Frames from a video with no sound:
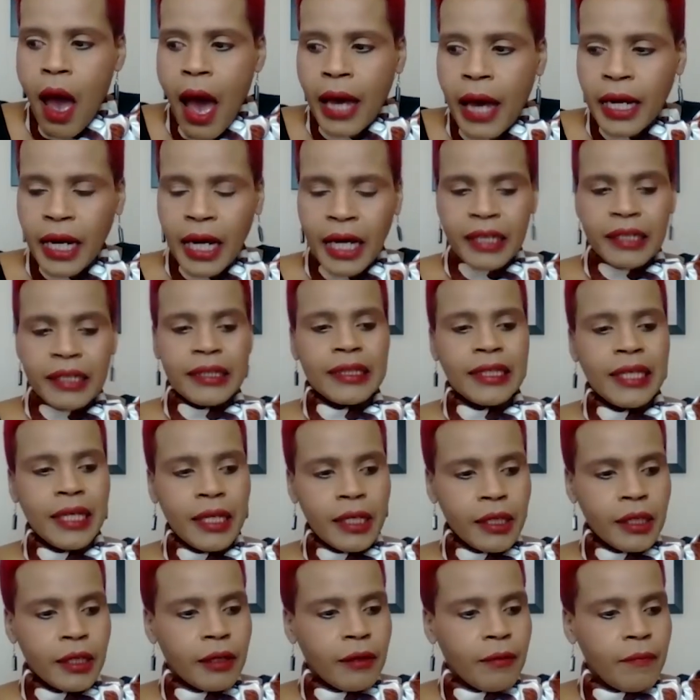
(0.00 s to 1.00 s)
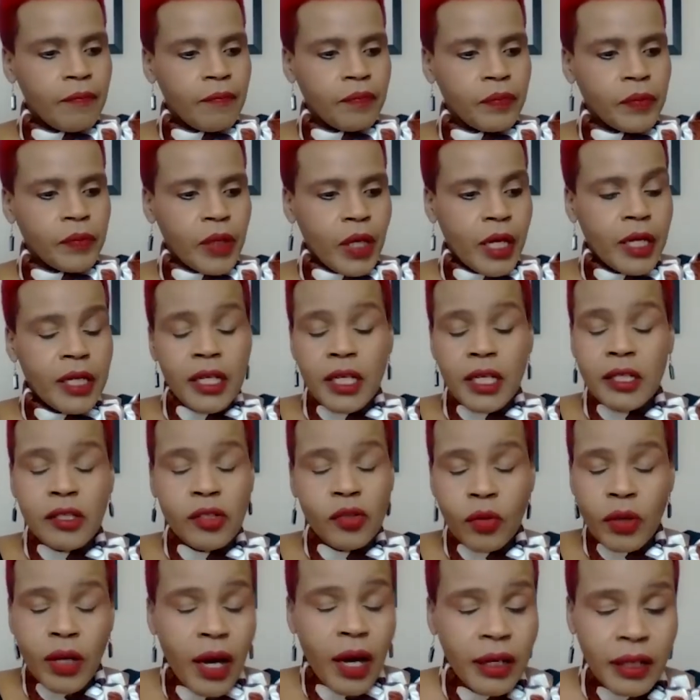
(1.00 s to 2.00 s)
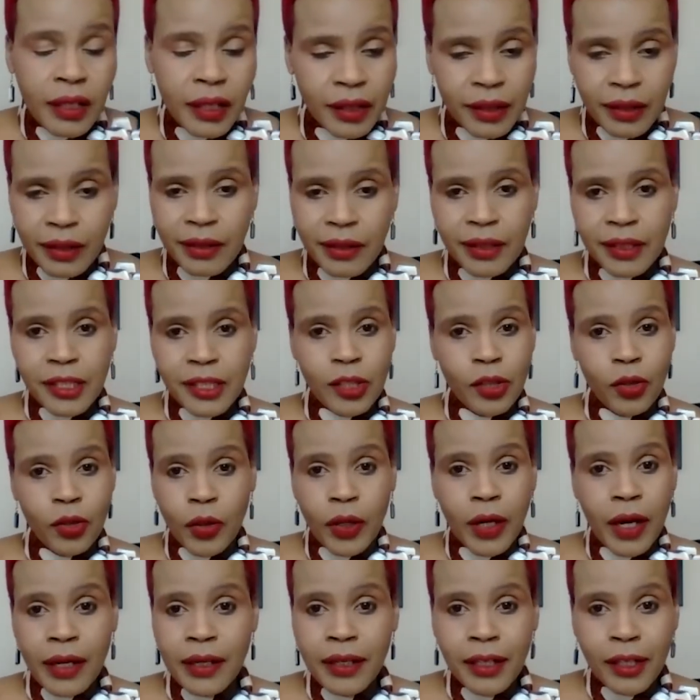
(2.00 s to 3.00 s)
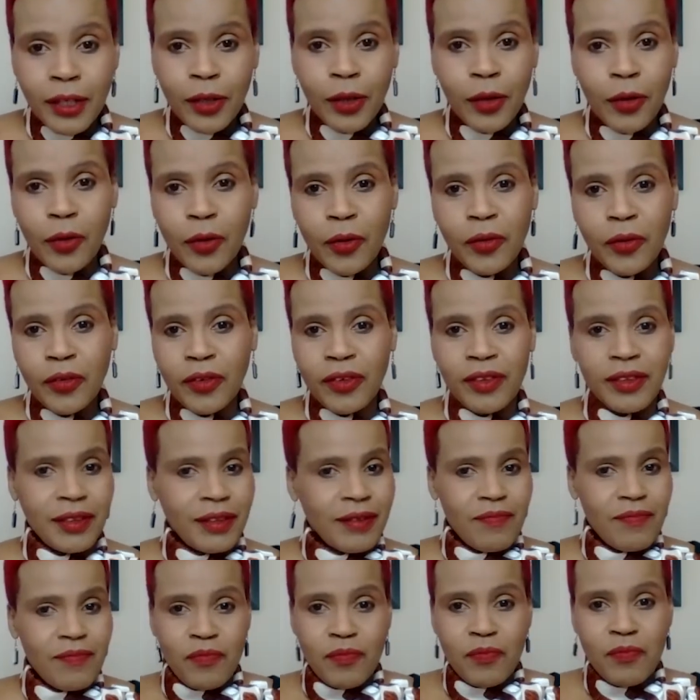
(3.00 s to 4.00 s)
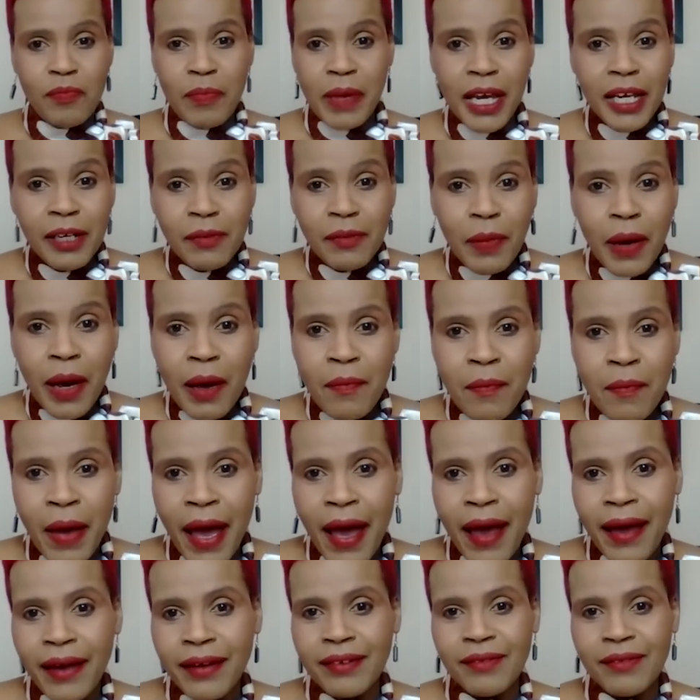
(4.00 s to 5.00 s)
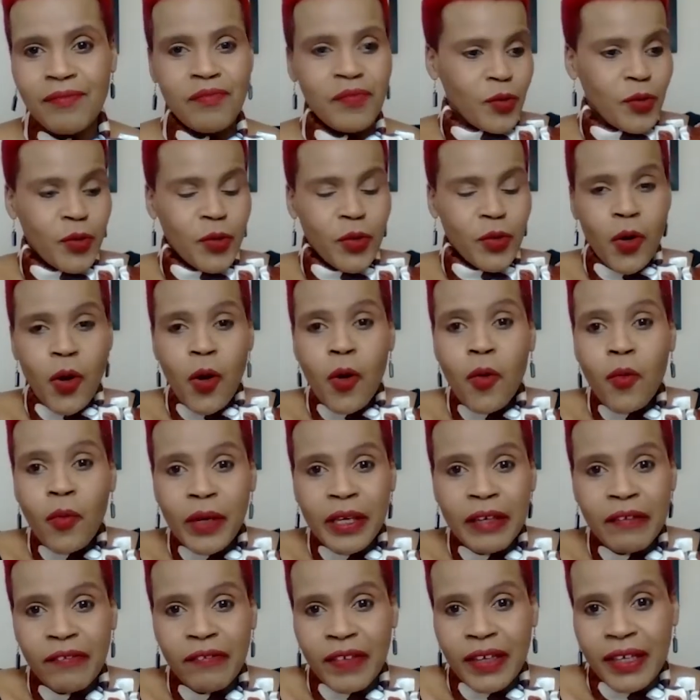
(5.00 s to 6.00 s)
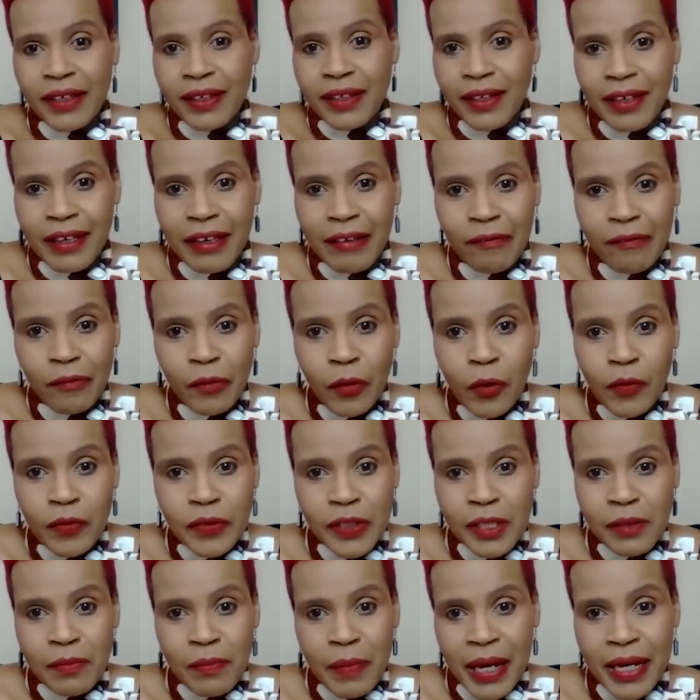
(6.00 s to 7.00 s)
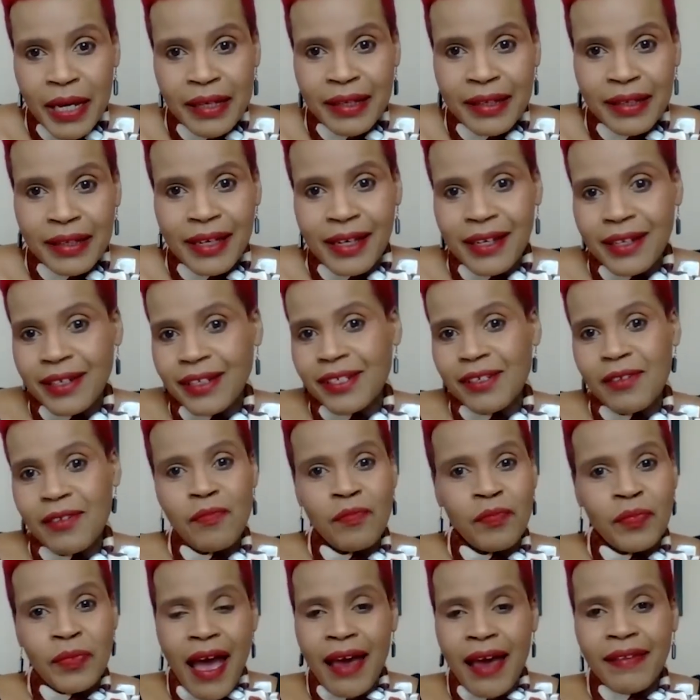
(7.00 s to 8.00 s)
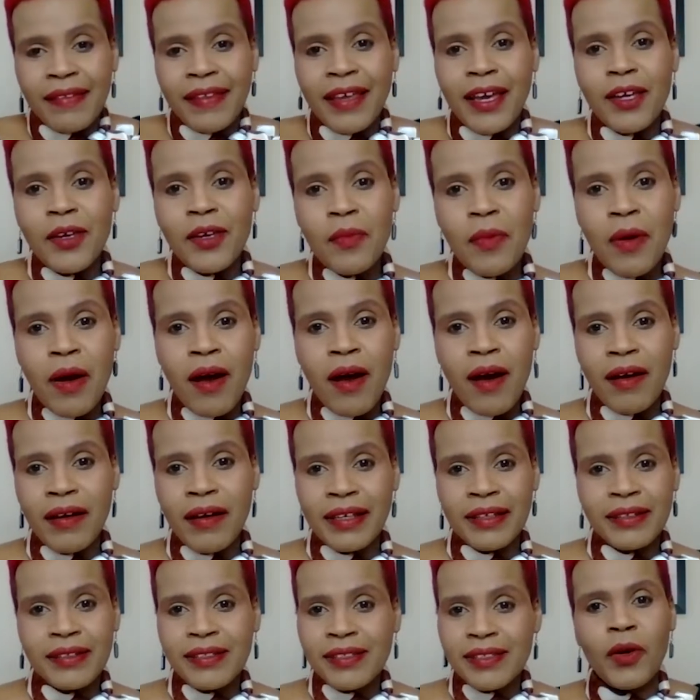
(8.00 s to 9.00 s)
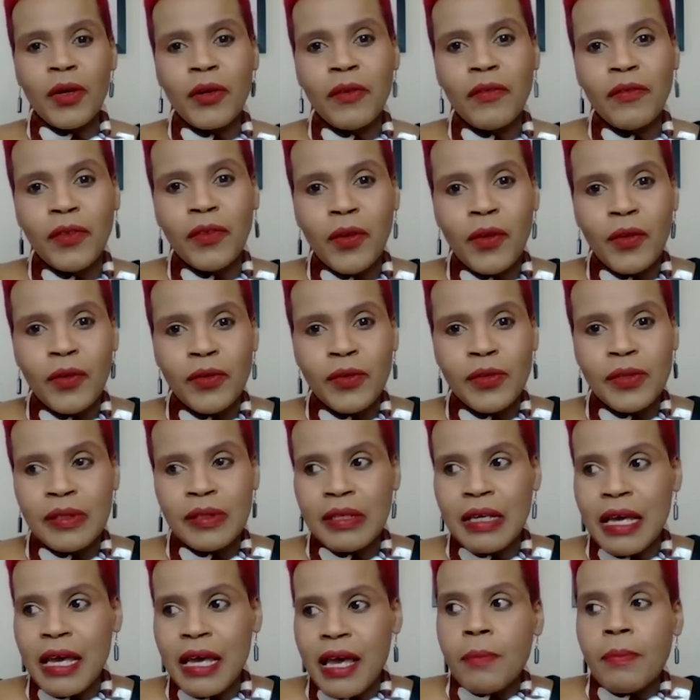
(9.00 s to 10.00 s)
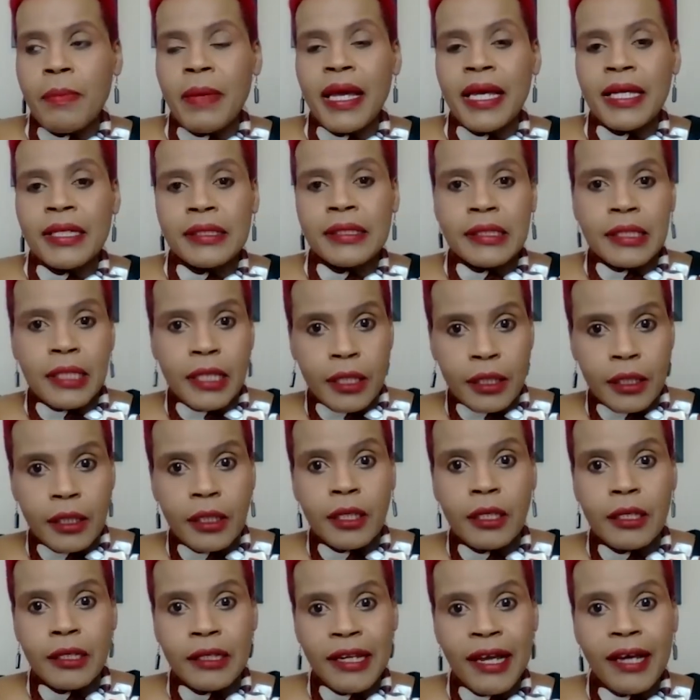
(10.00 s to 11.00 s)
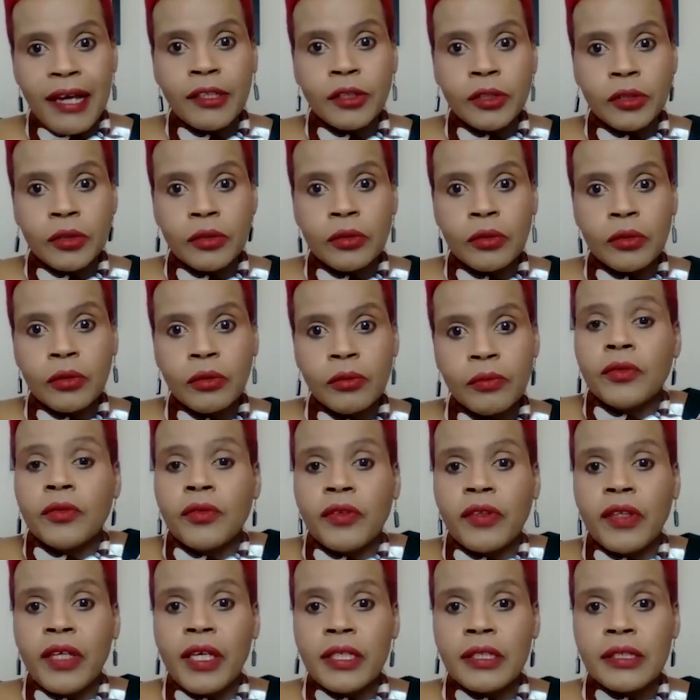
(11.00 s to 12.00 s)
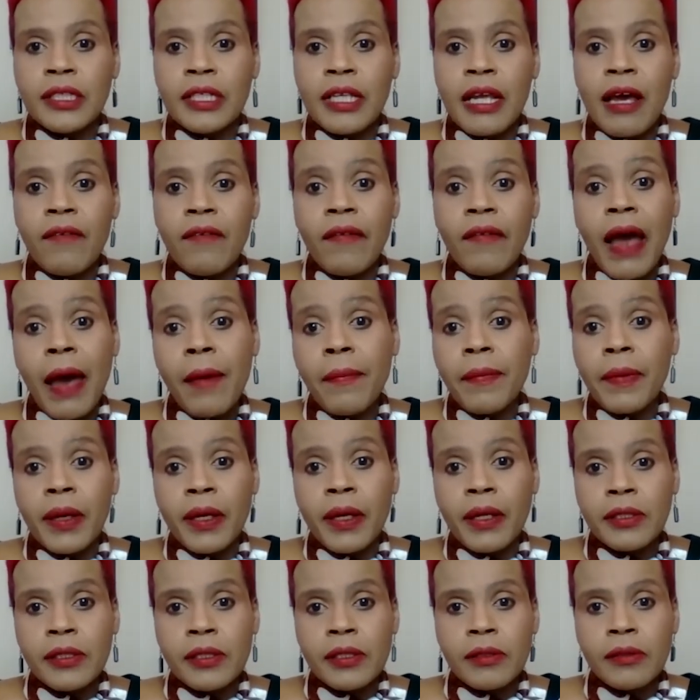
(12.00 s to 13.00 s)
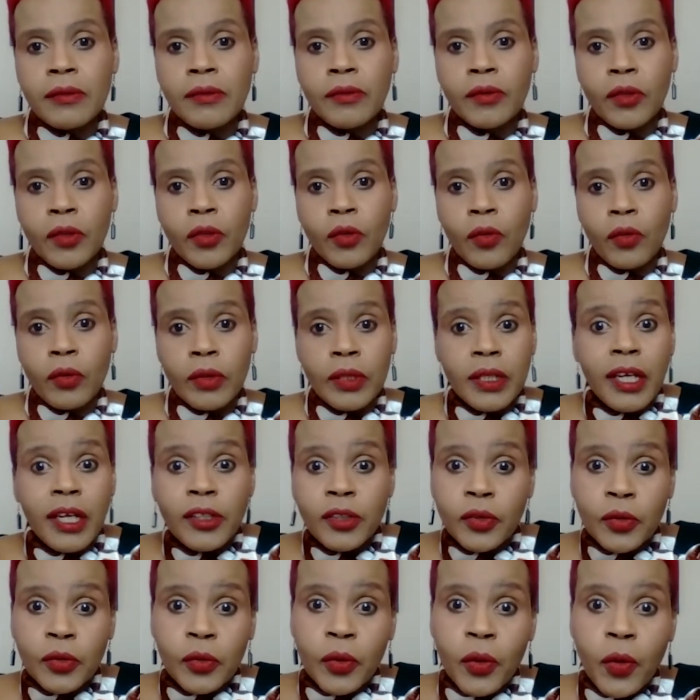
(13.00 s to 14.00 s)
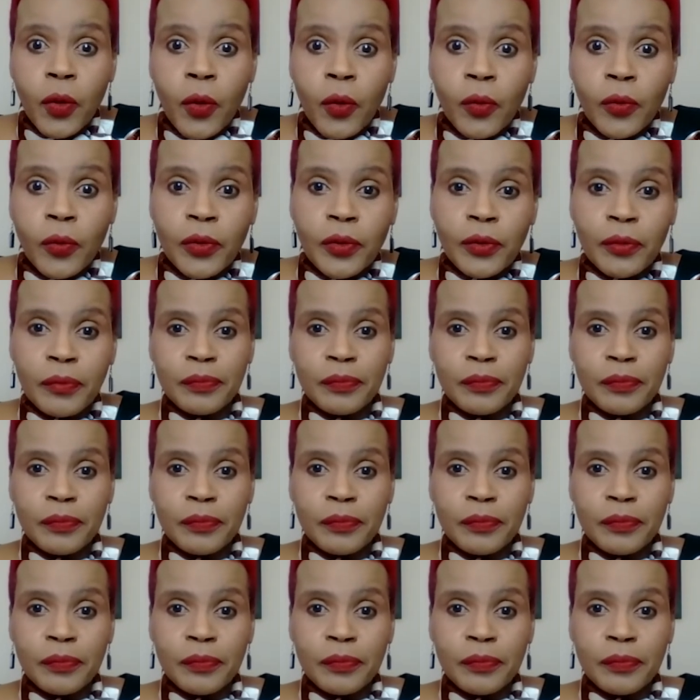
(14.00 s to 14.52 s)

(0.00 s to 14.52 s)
And I think it is organic. It's an organic cloth made by man, no weaving involved in making it. And there you are. It's one of those amazing natural things that have happened, natural gold.